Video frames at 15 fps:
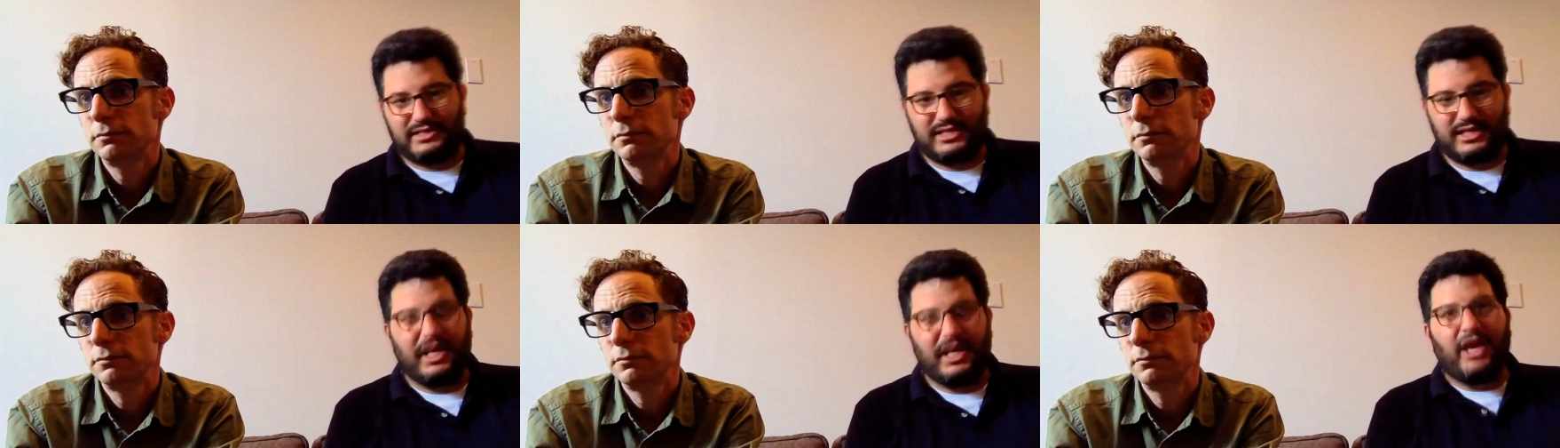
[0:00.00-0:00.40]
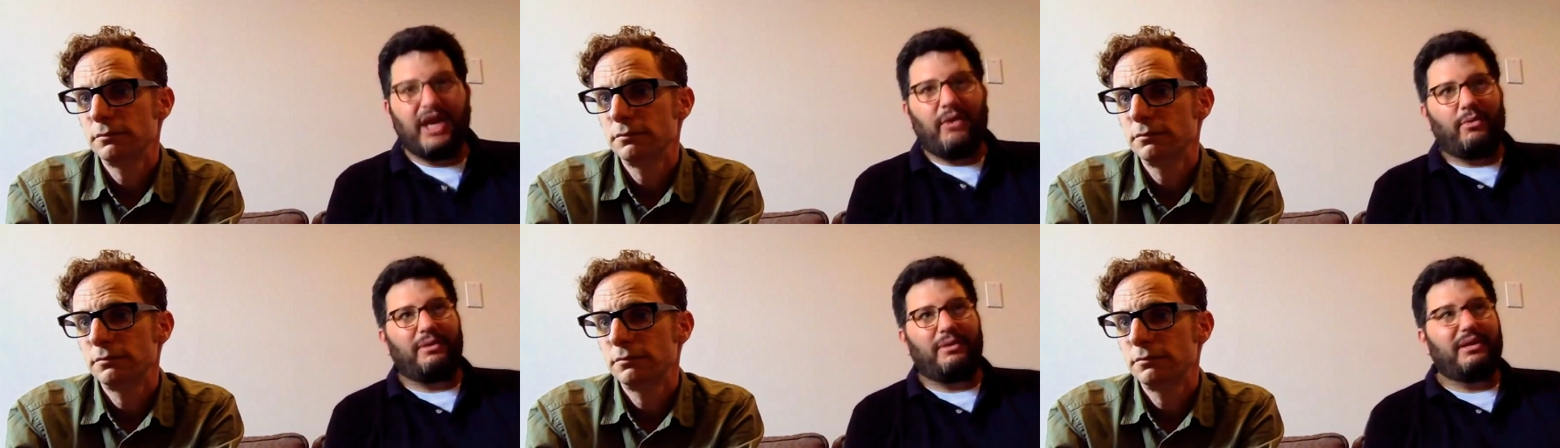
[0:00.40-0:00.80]
Speaker 1: is that
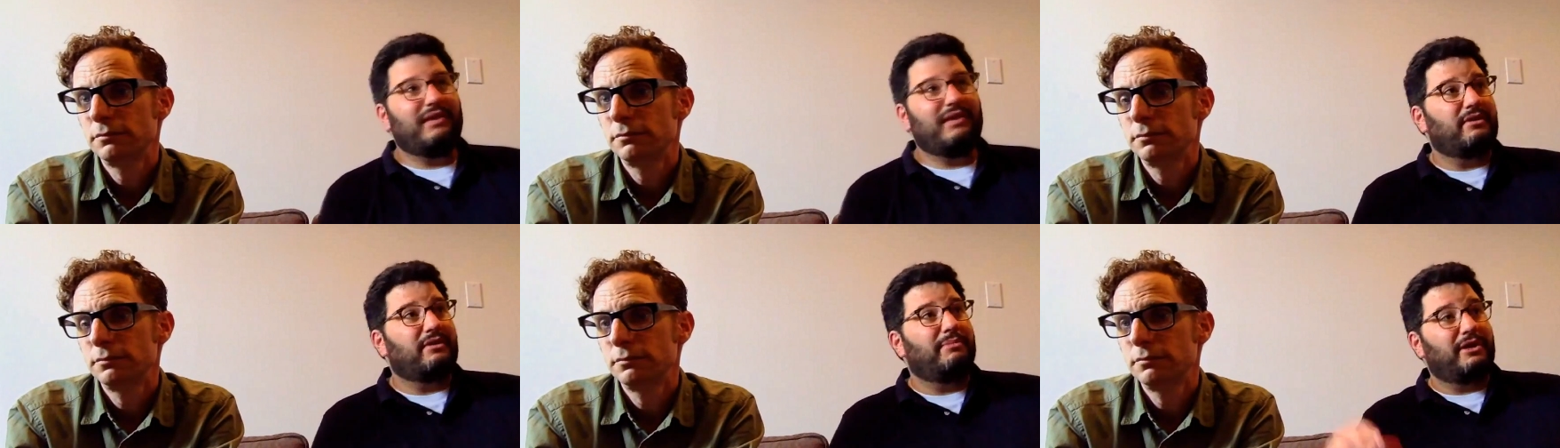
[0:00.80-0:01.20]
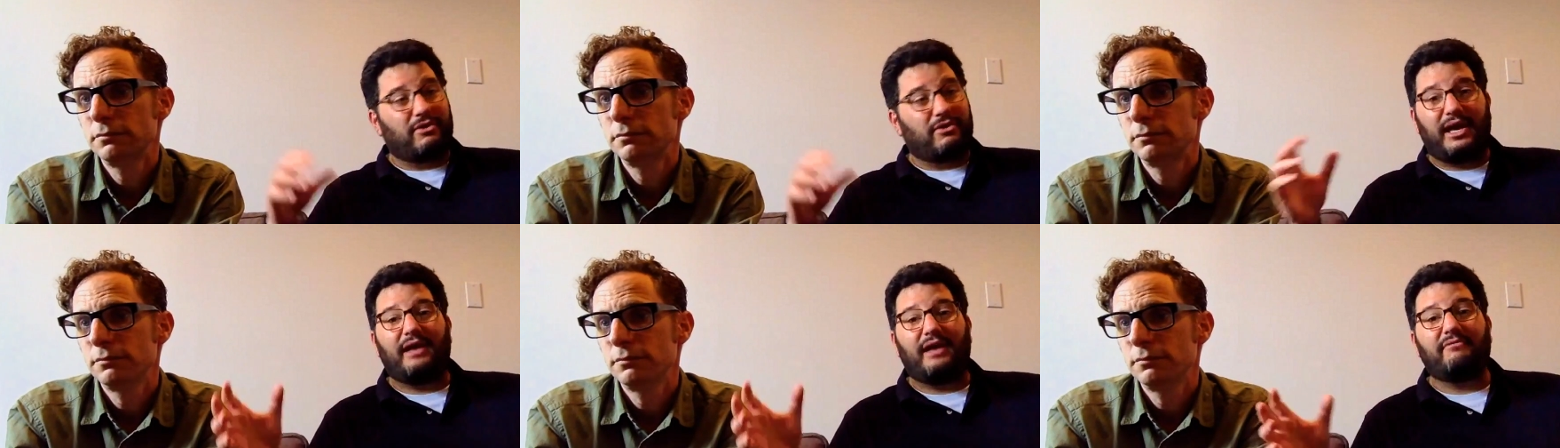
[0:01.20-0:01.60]
we're being given a
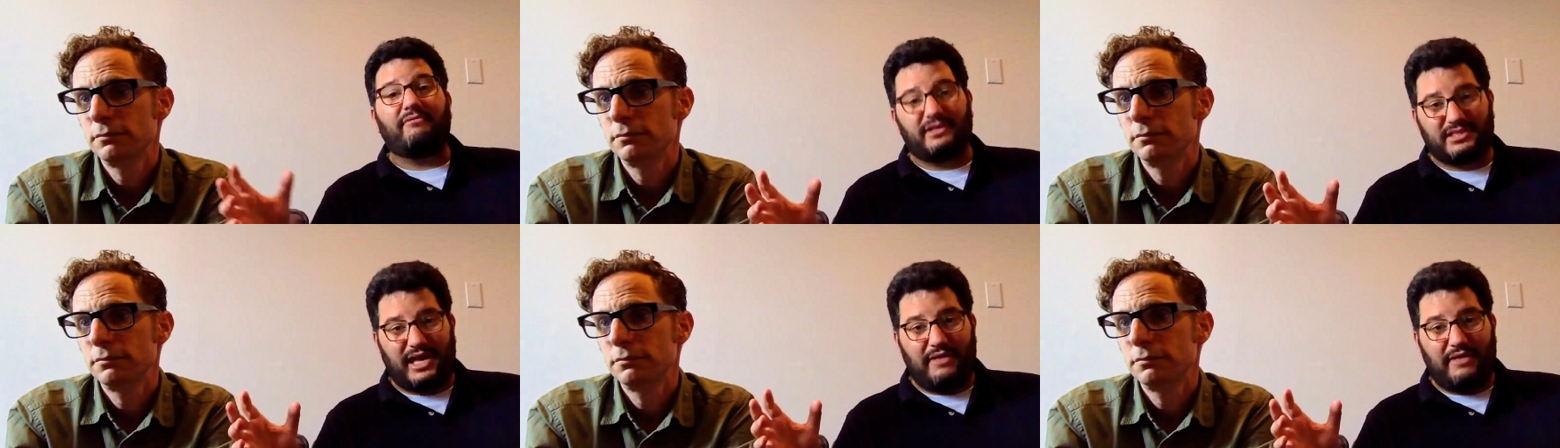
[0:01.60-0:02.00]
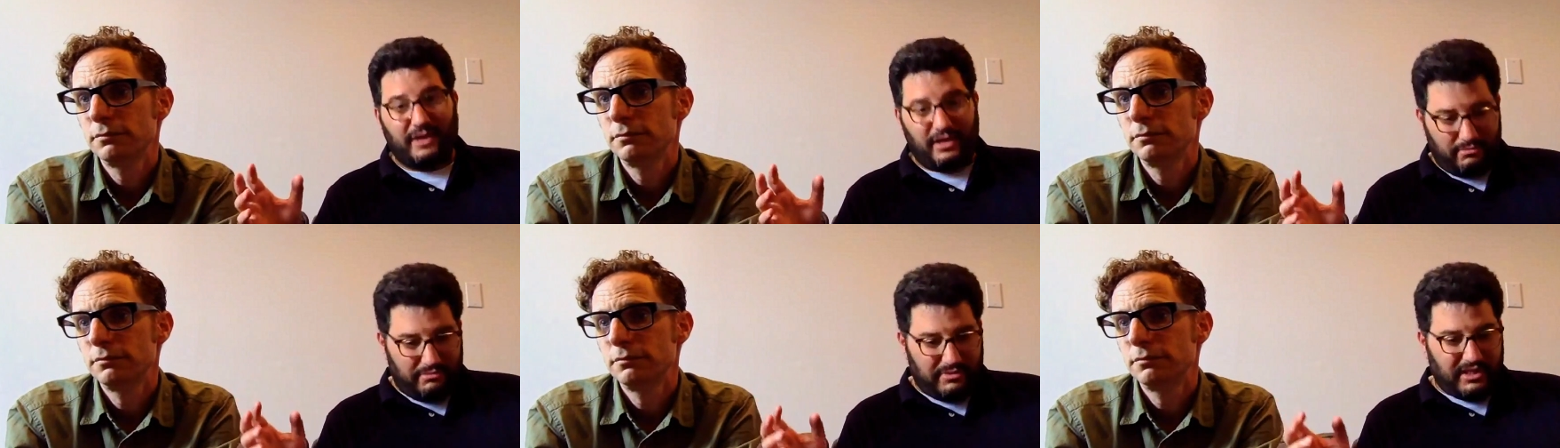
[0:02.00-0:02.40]
bigger canvas
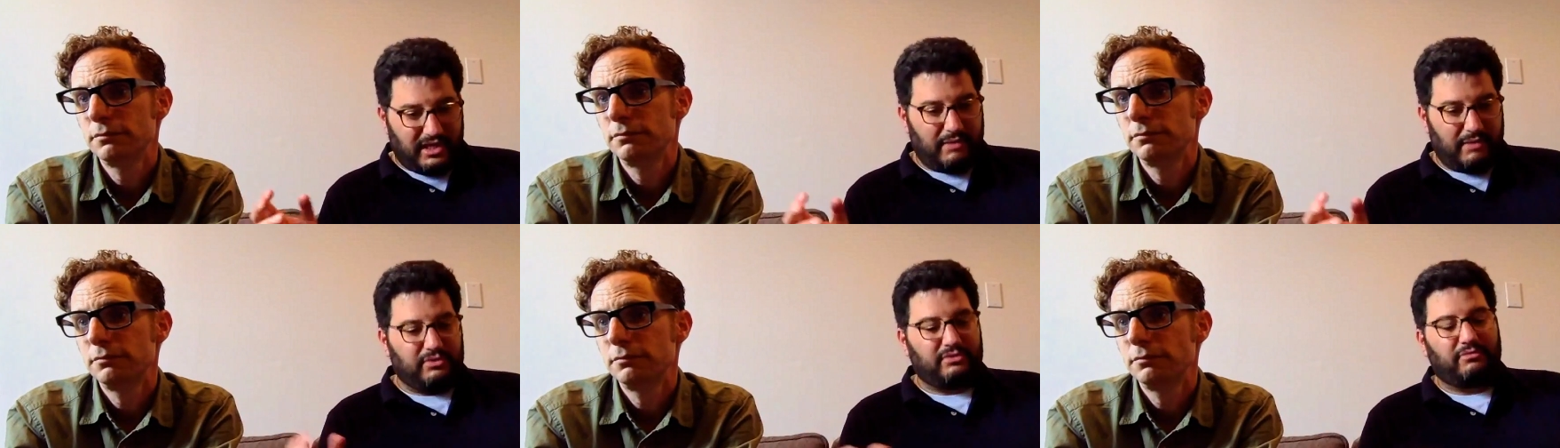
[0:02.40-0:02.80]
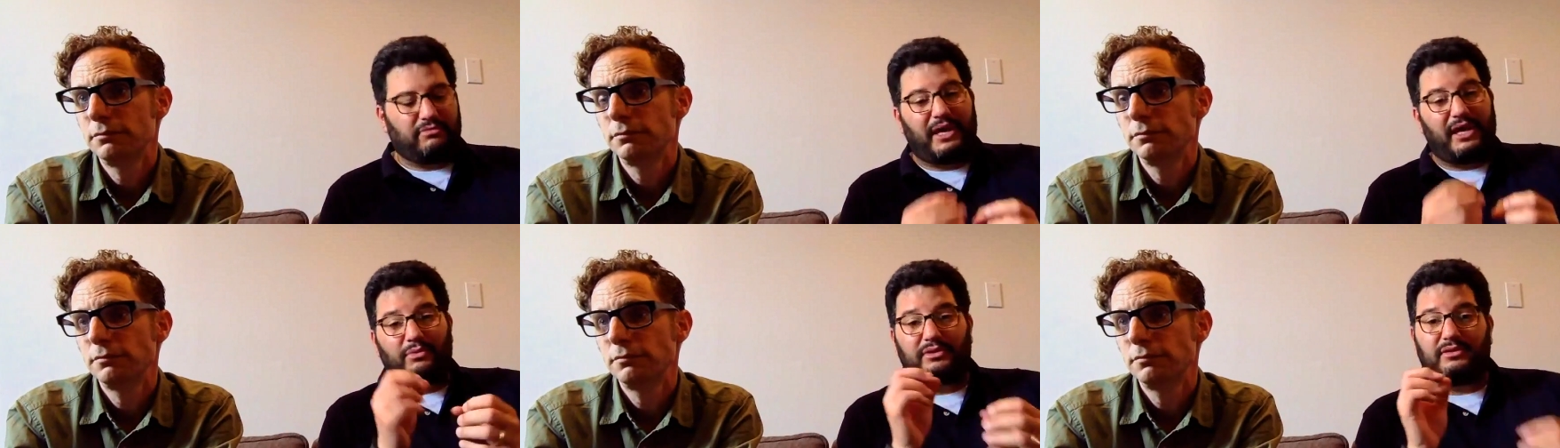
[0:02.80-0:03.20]
and then being able
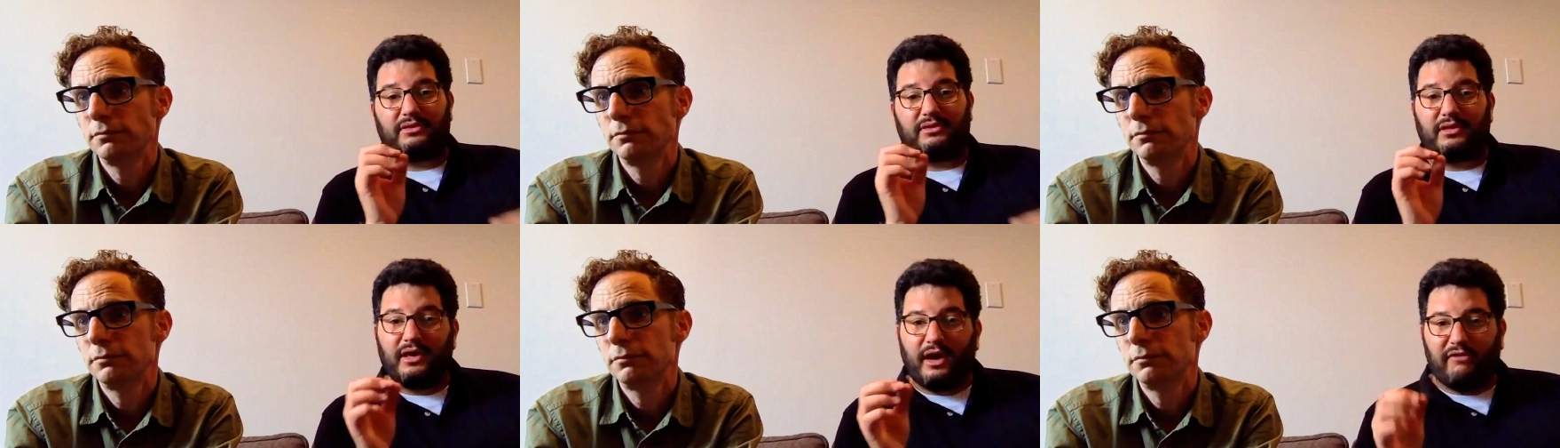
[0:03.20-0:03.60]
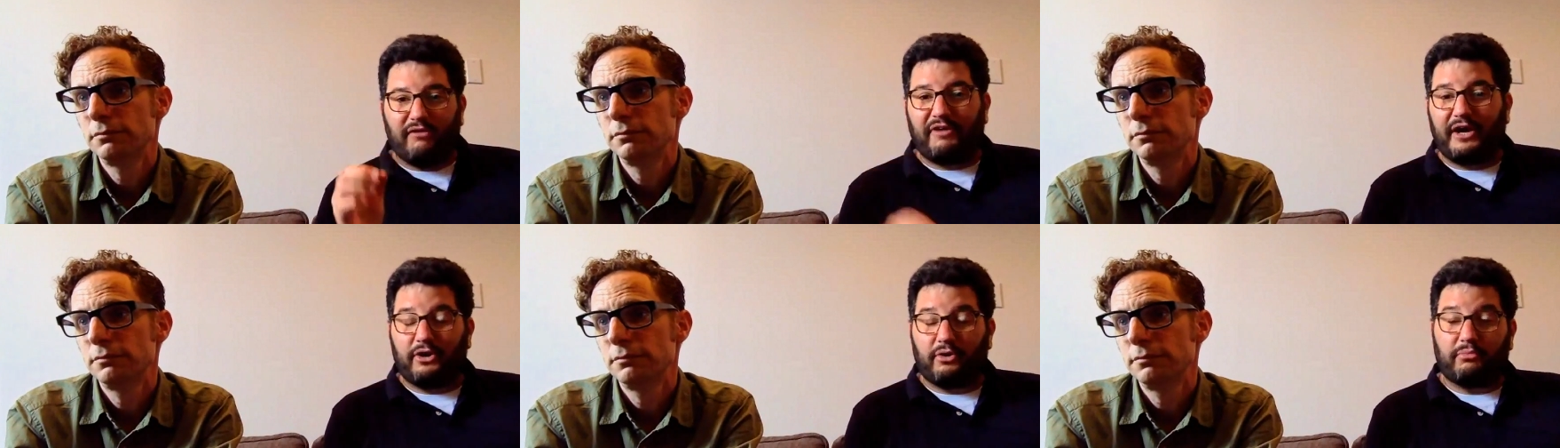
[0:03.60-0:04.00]
to paint with
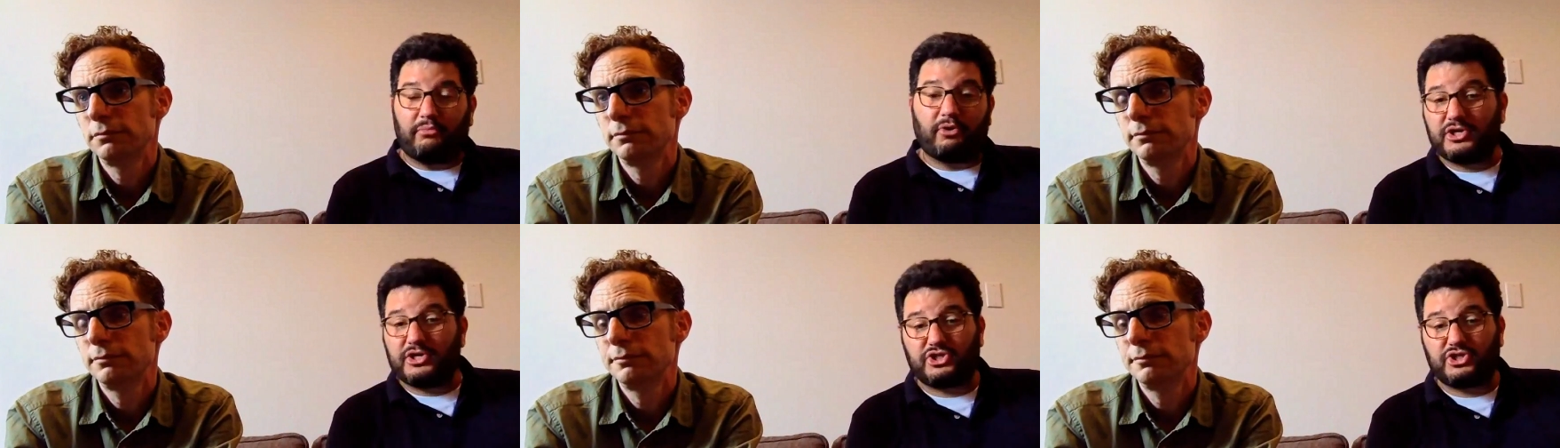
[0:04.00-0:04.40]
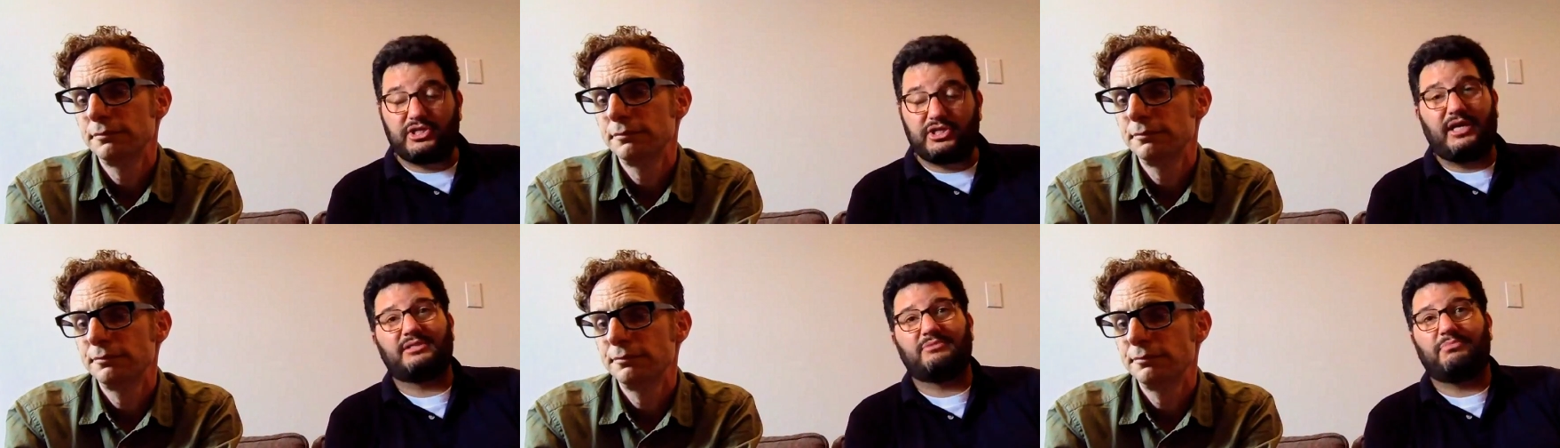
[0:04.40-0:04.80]
a finer
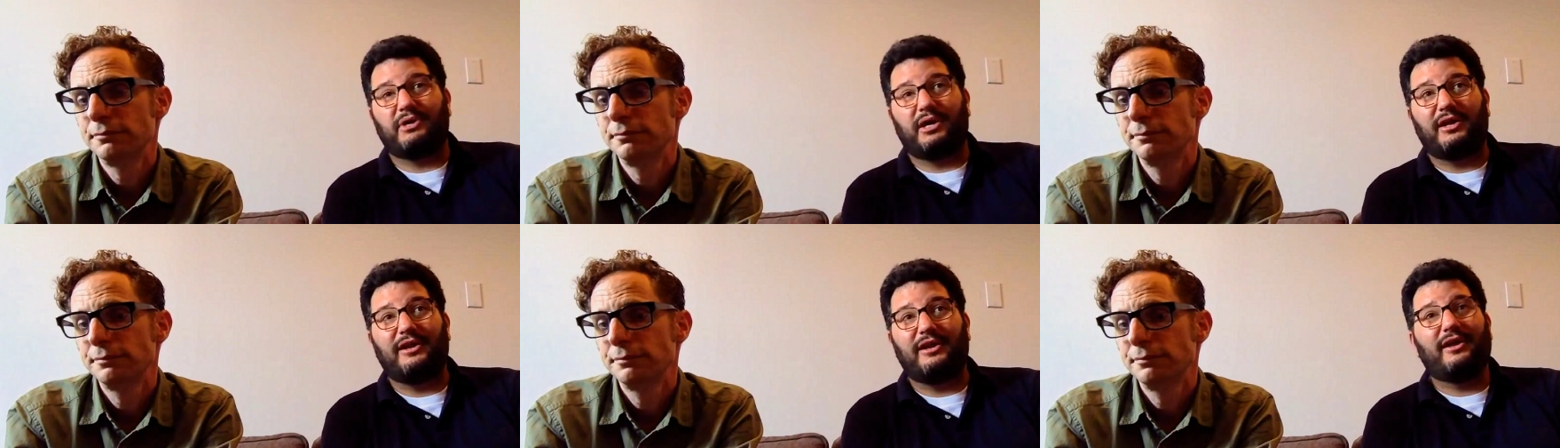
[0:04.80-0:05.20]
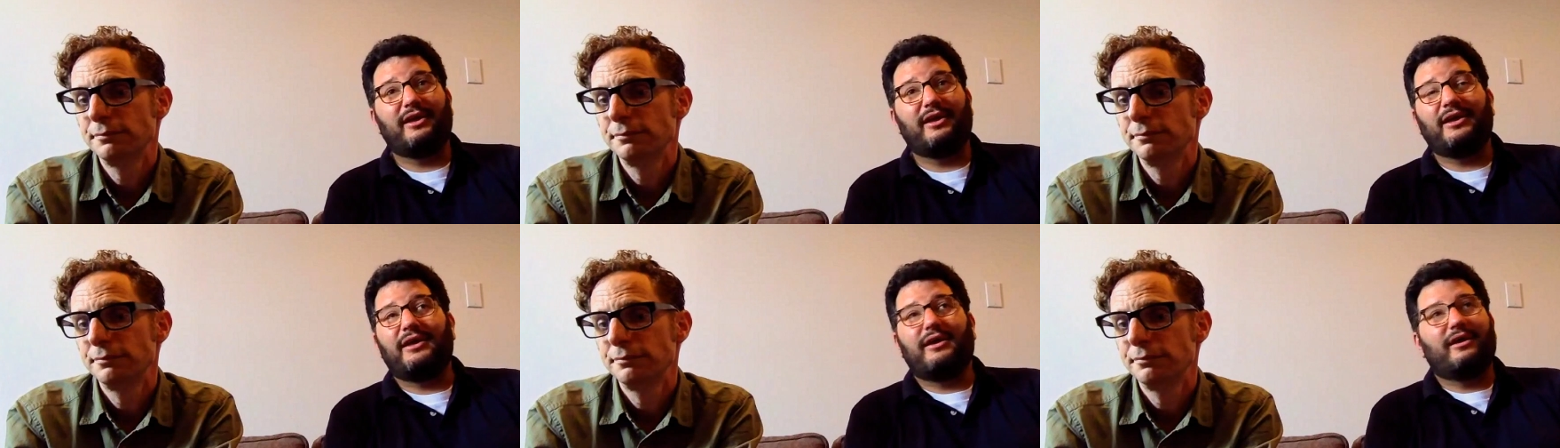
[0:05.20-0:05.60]
brush has been